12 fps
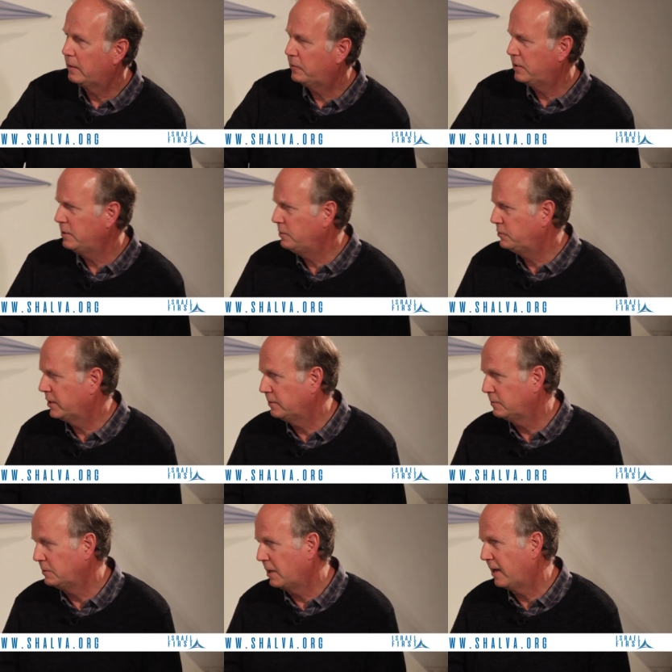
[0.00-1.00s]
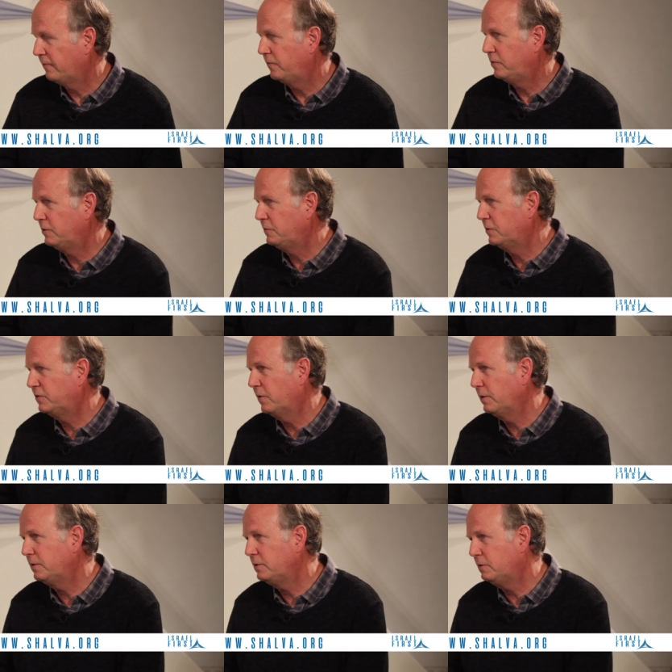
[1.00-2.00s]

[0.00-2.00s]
I think you take you have you, there's volun